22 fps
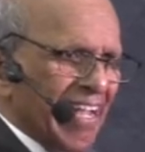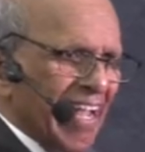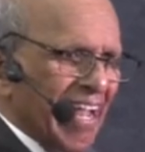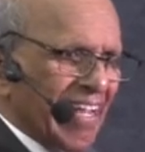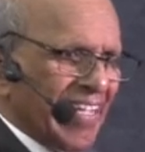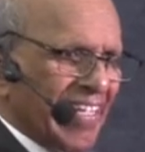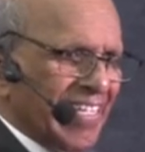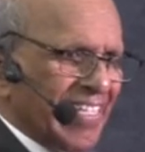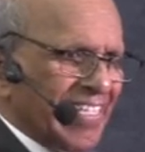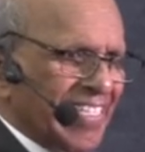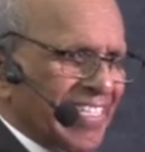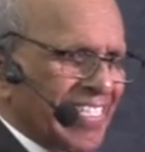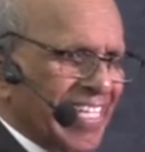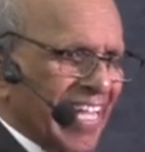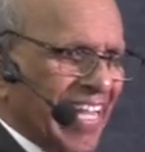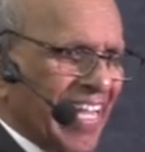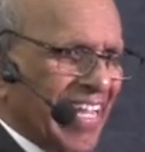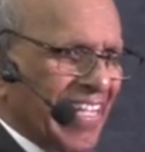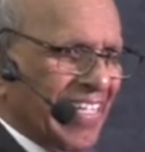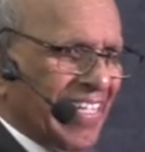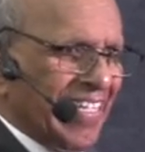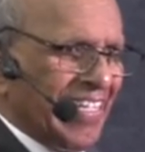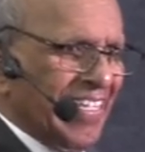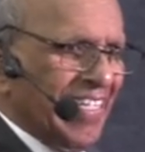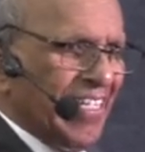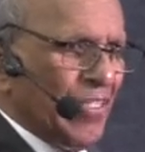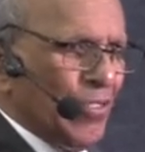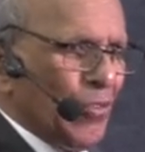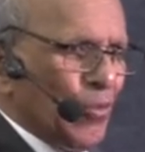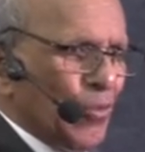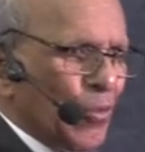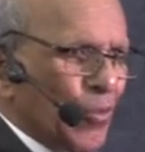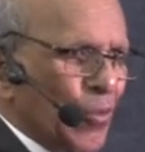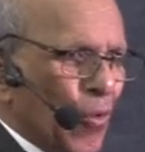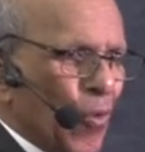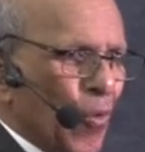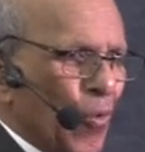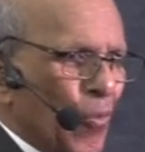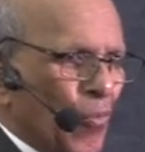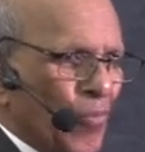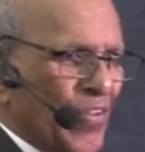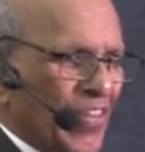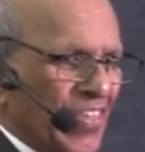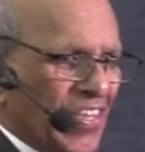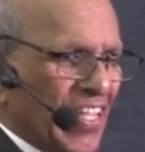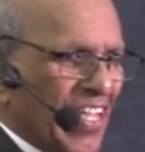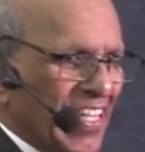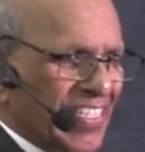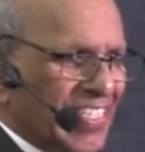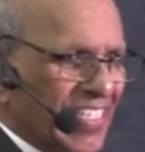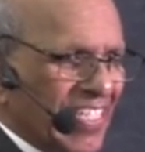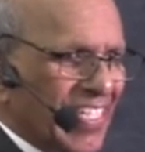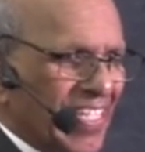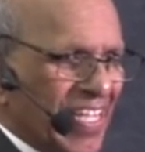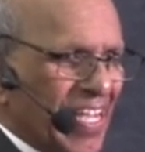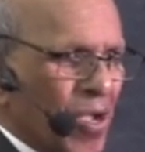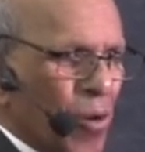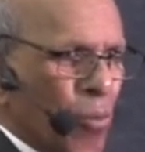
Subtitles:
And he said, you go with it.